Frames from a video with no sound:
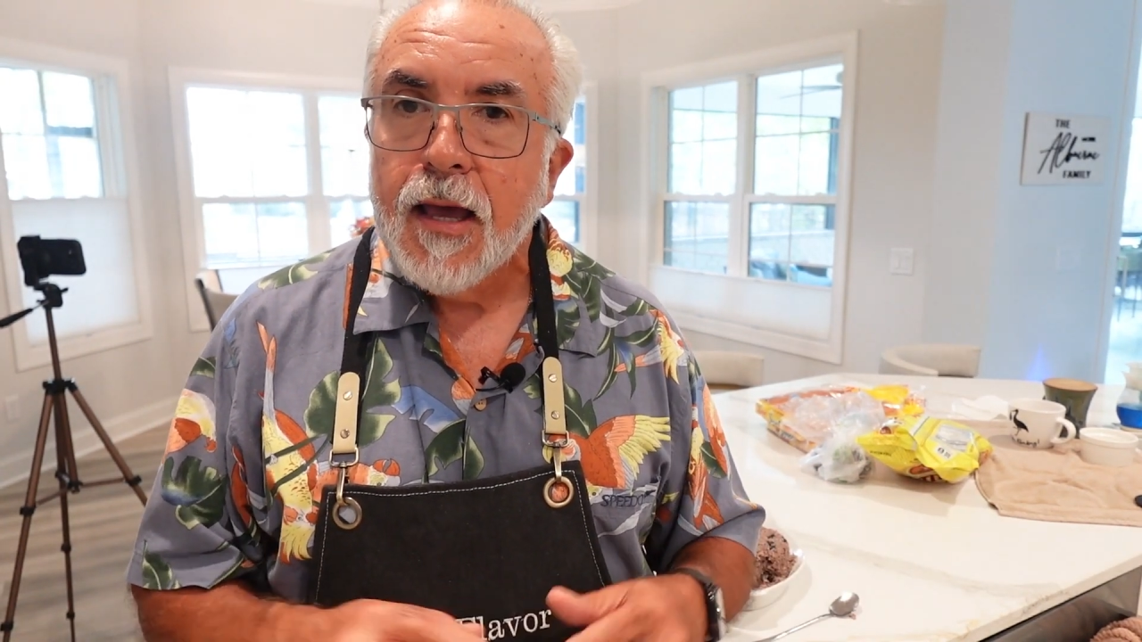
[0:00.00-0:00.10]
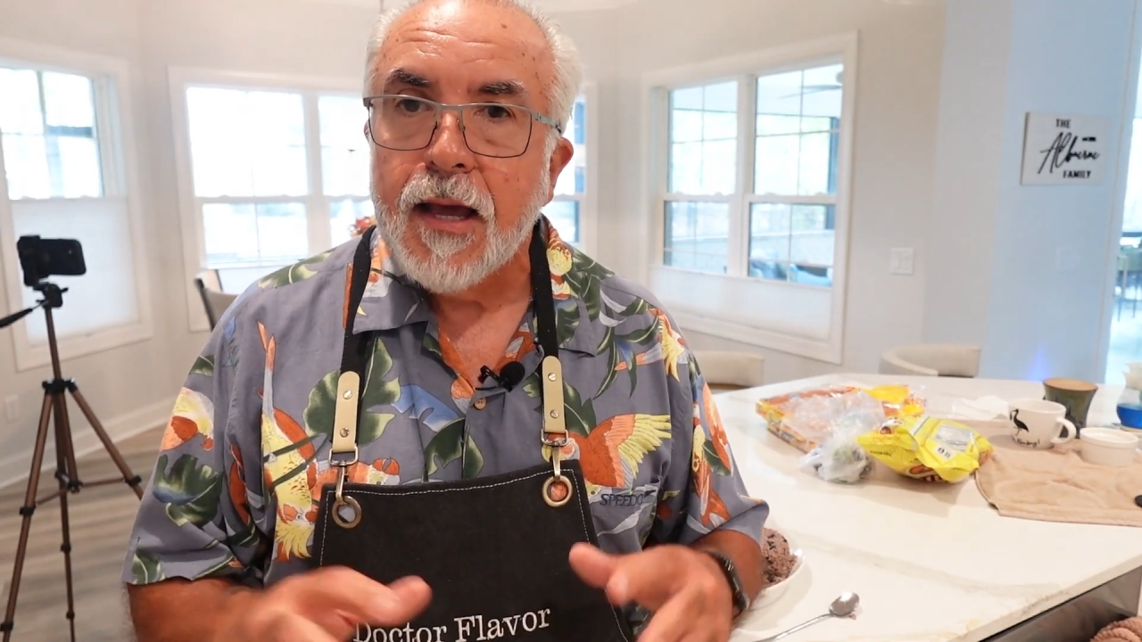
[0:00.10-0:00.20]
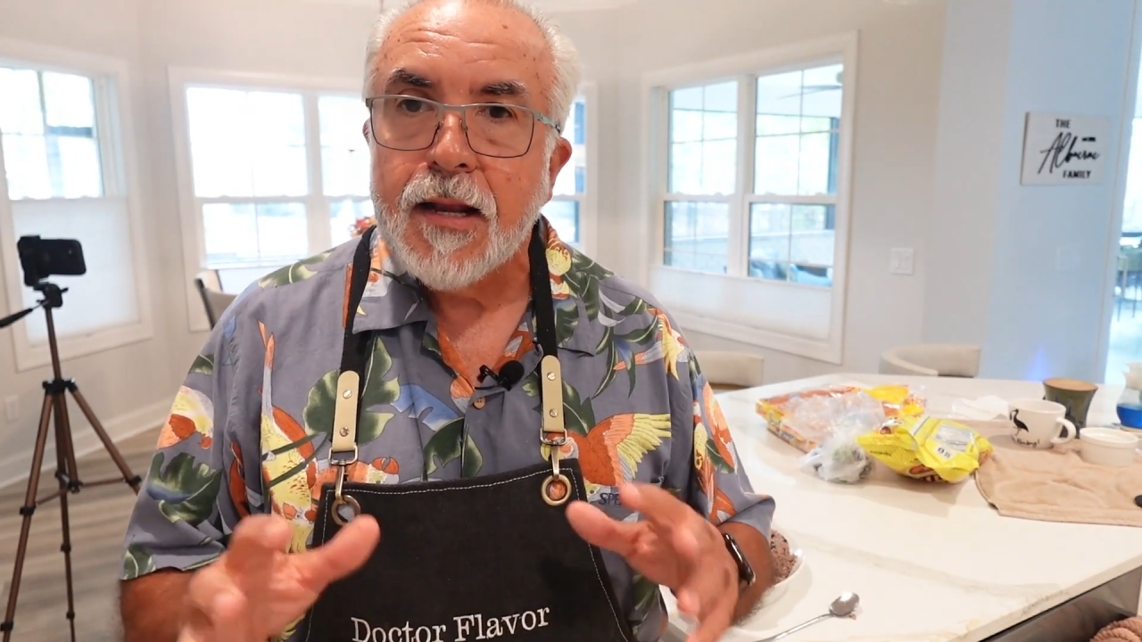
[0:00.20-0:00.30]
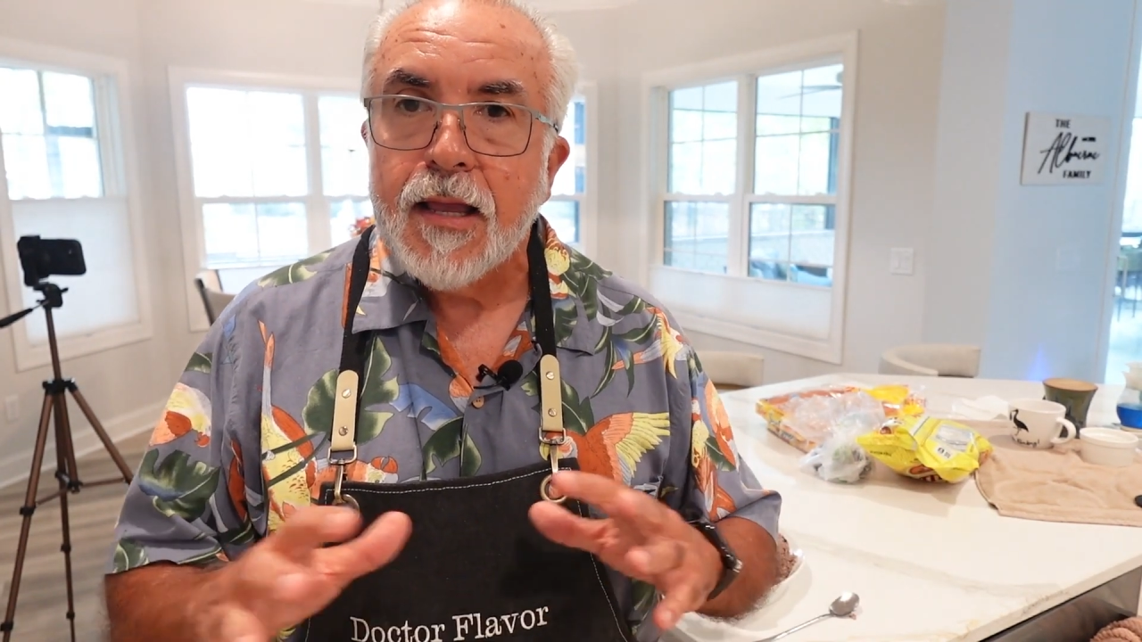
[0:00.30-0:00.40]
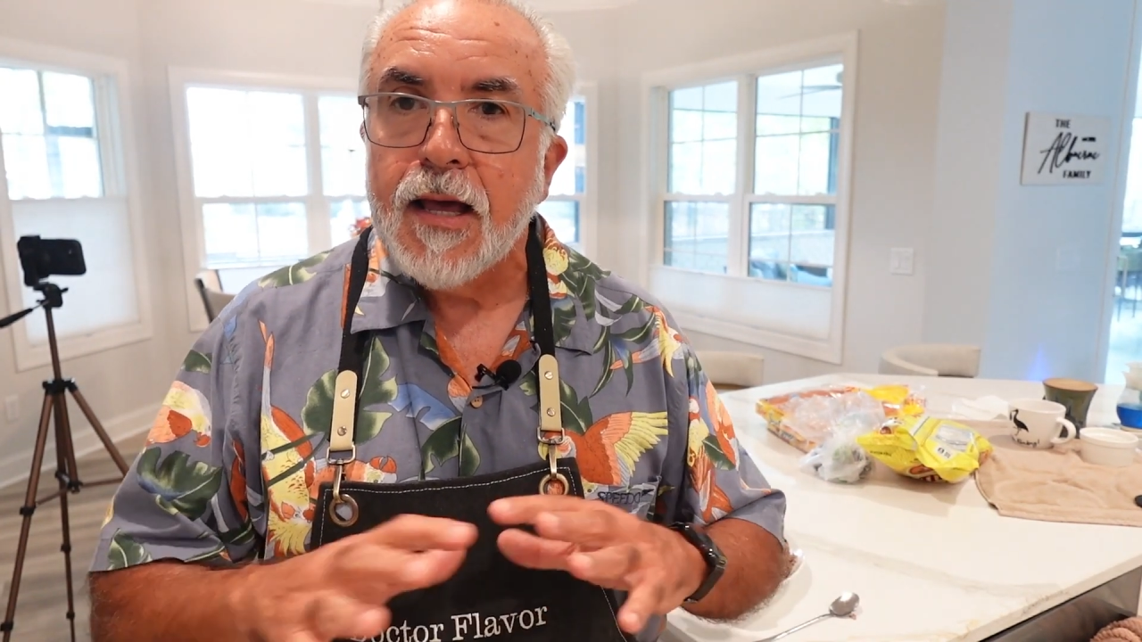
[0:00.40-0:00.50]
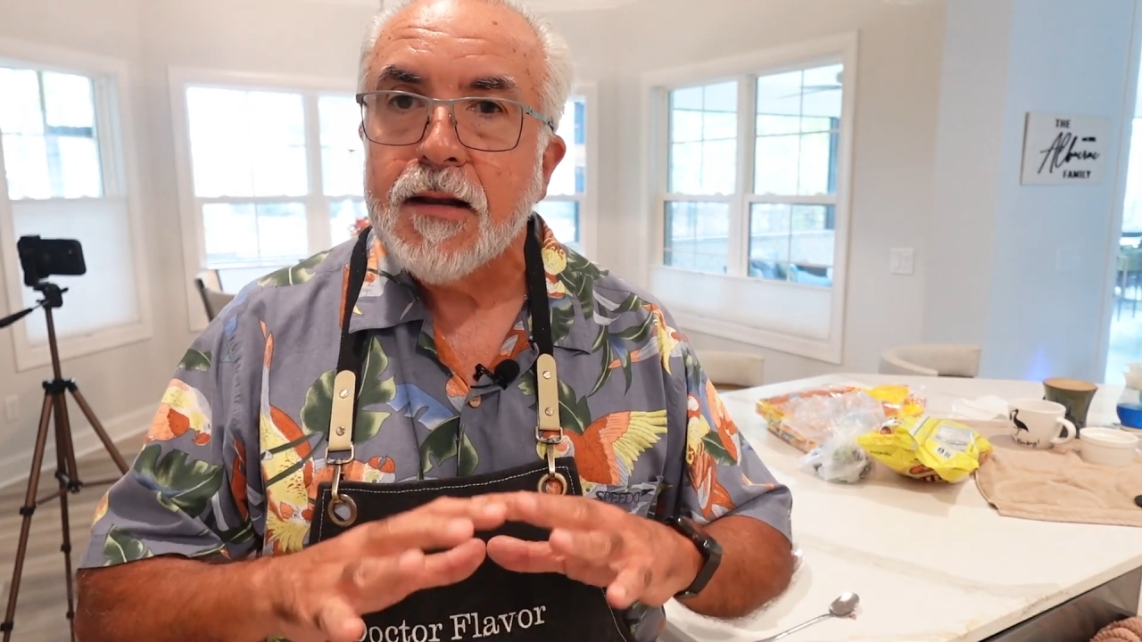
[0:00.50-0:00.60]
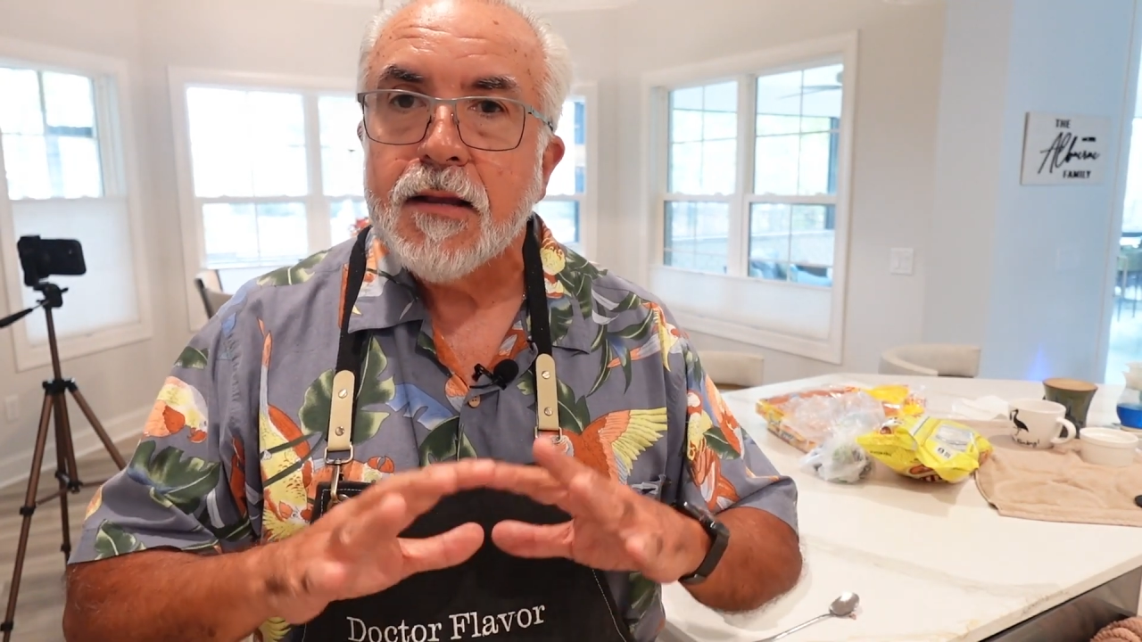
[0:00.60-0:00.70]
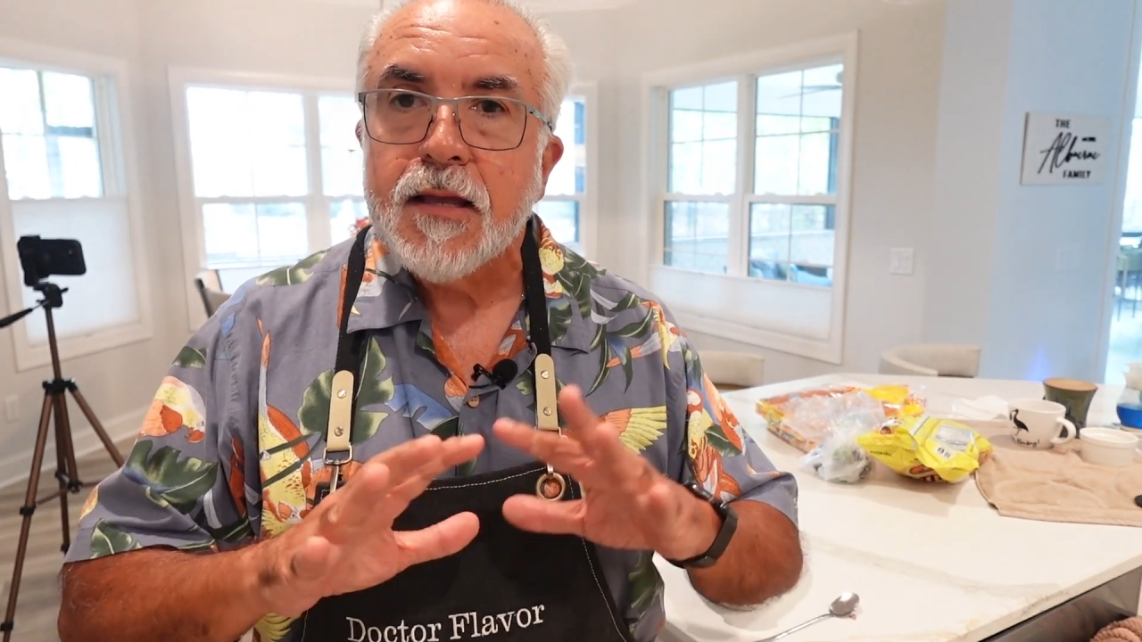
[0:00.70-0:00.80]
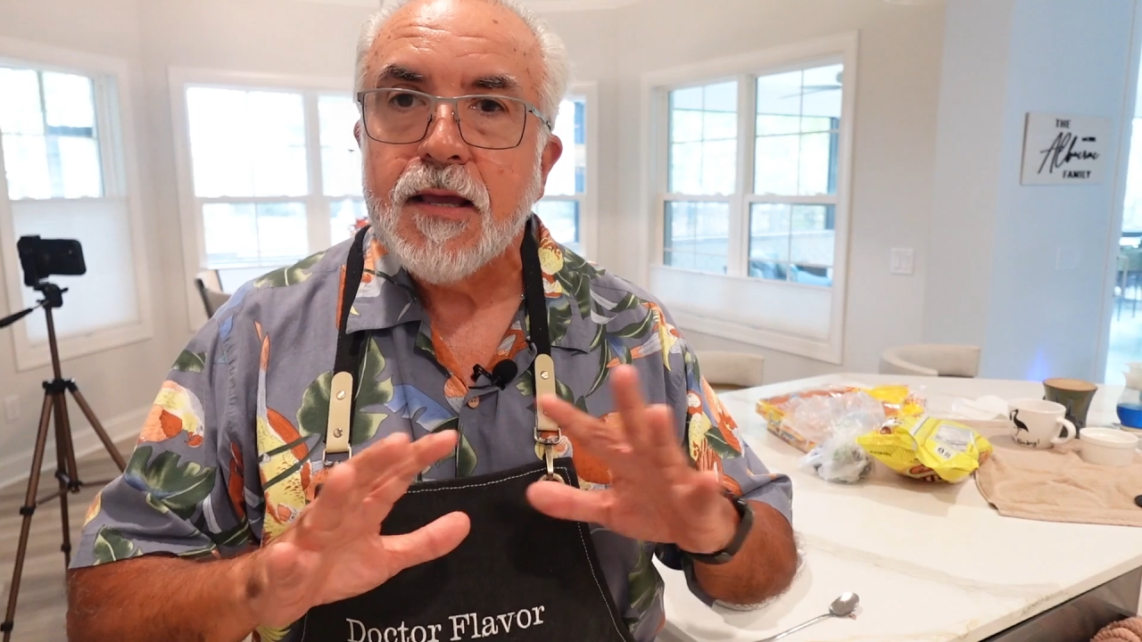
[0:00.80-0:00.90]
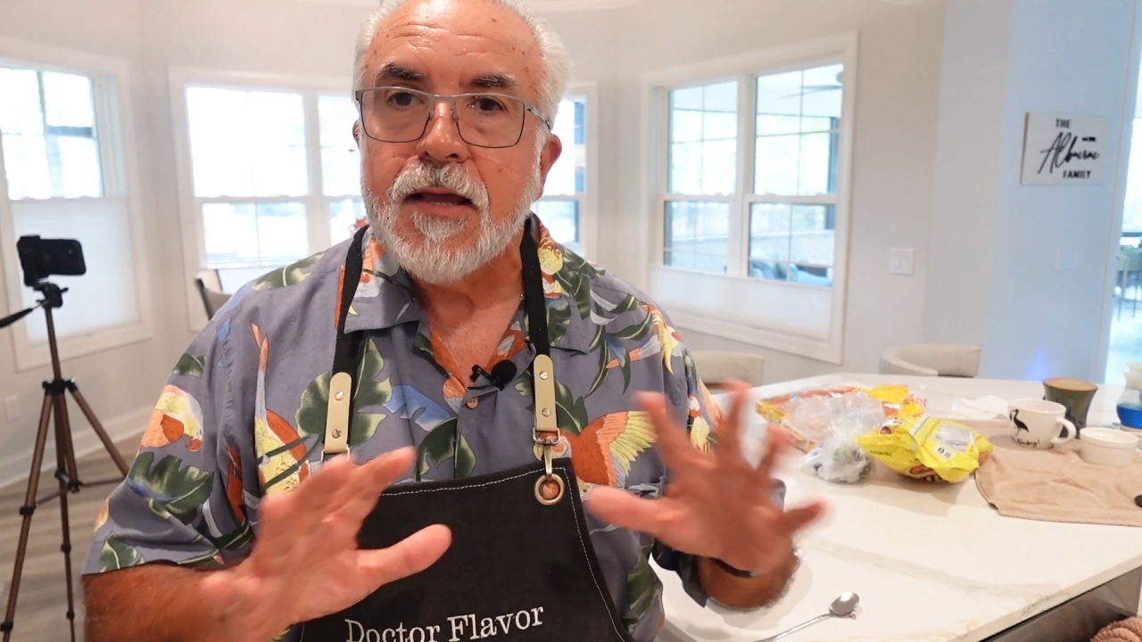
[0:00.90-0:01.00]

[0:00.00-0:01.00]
again,